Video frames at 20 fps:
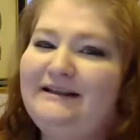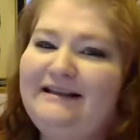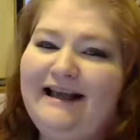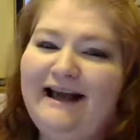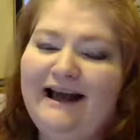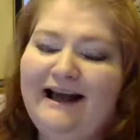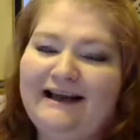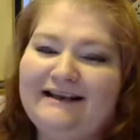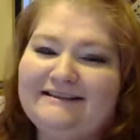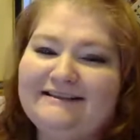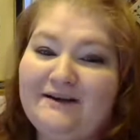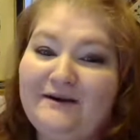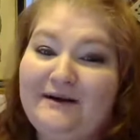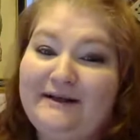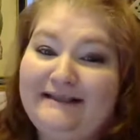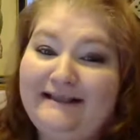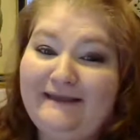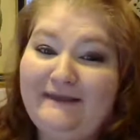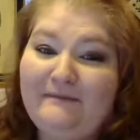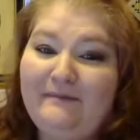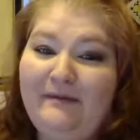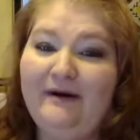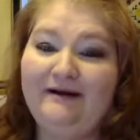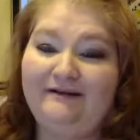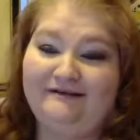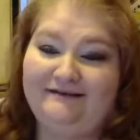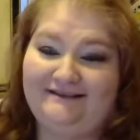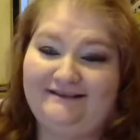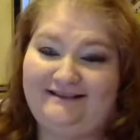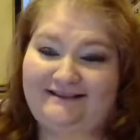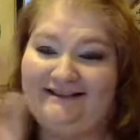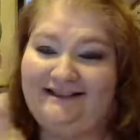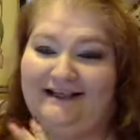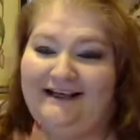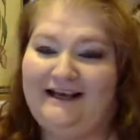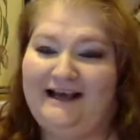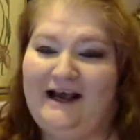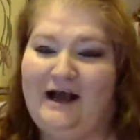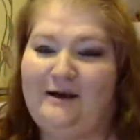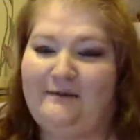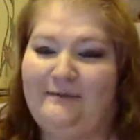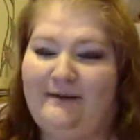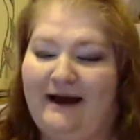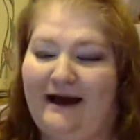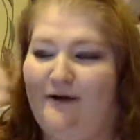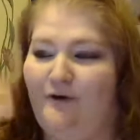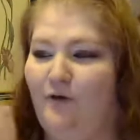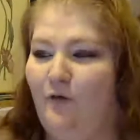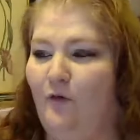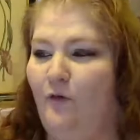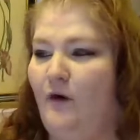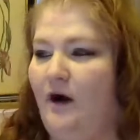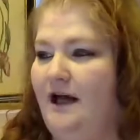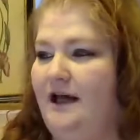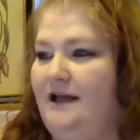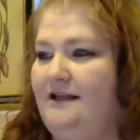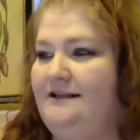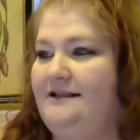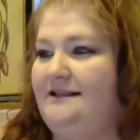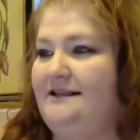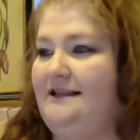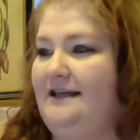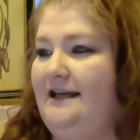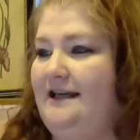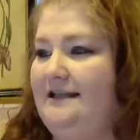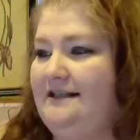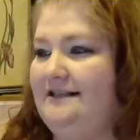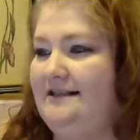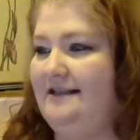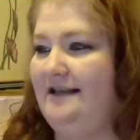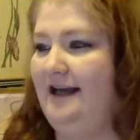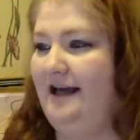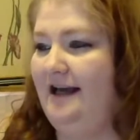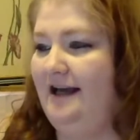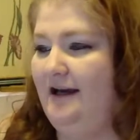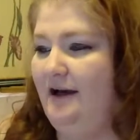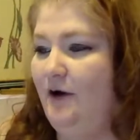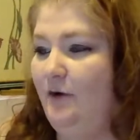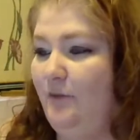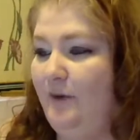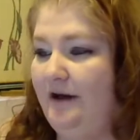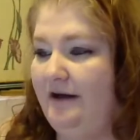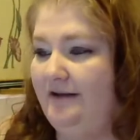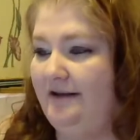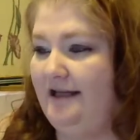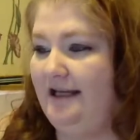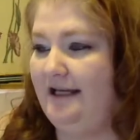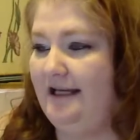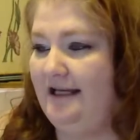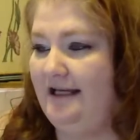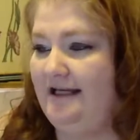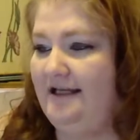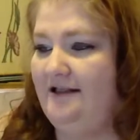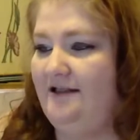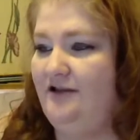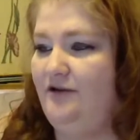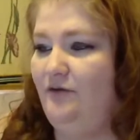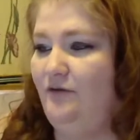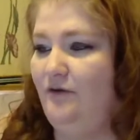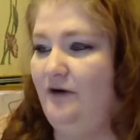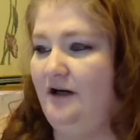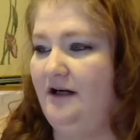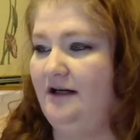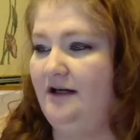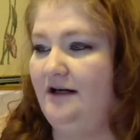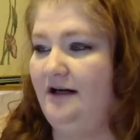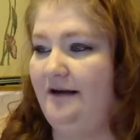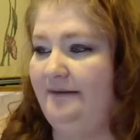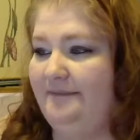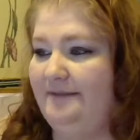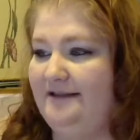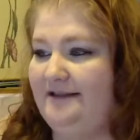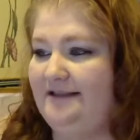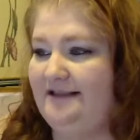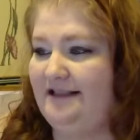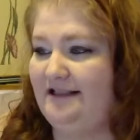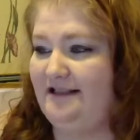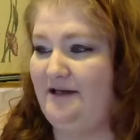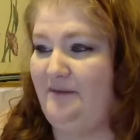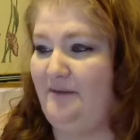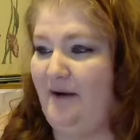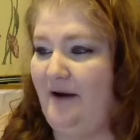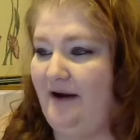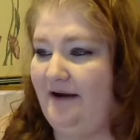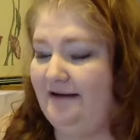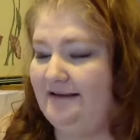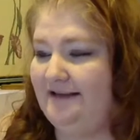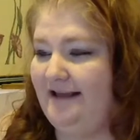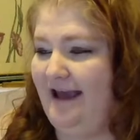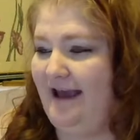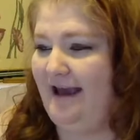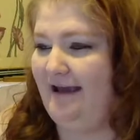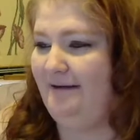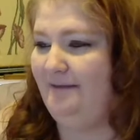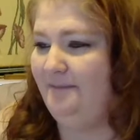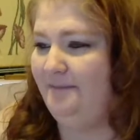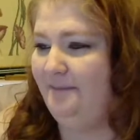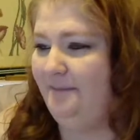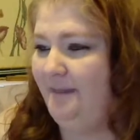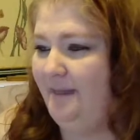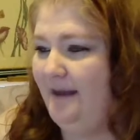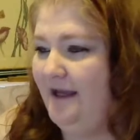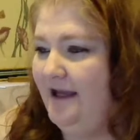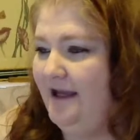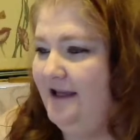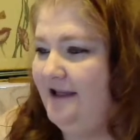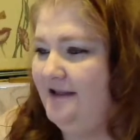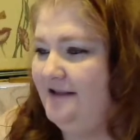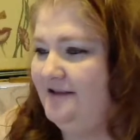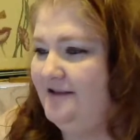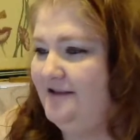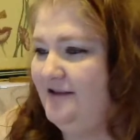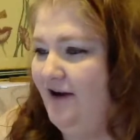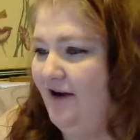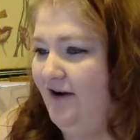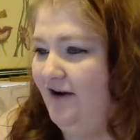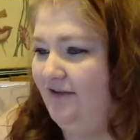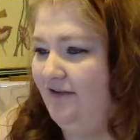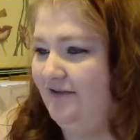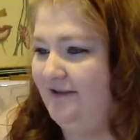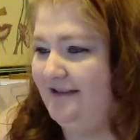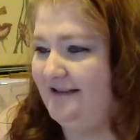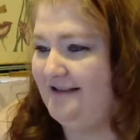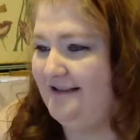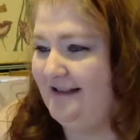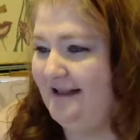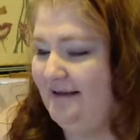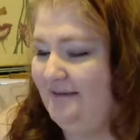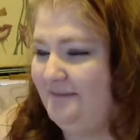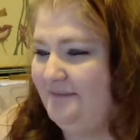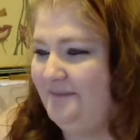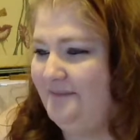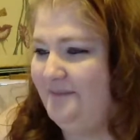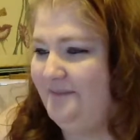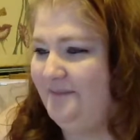I so I did the post about what is uh, a weird thing in your um, stitching box, okay? So let's see.